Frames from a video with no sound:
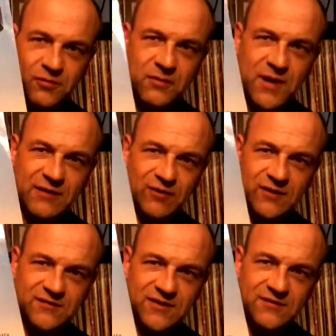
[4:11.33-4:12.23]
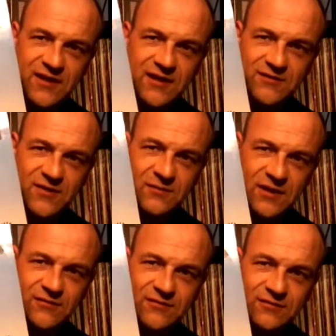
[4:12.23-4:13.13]
the main reason is the
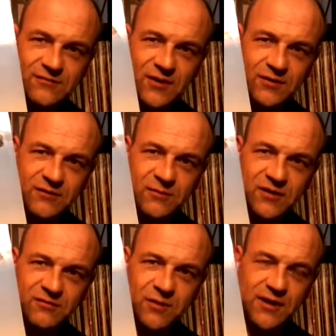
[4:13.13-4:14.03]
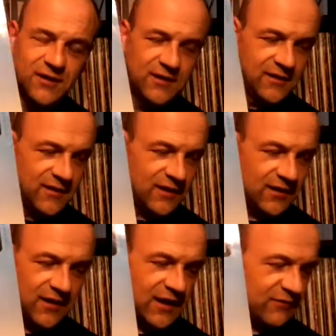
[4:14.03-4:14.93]
mix of Don't Leave Me This Way. And
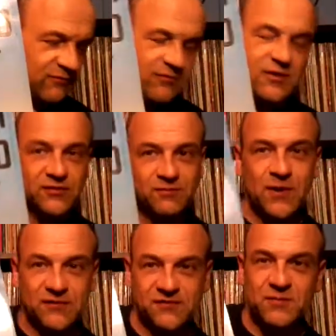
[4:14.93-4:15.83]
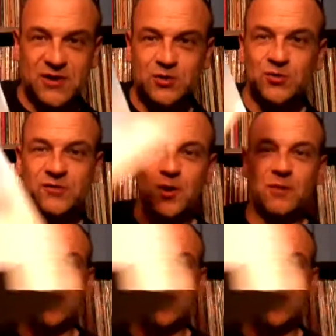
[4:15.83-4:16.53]
I have a real special spot in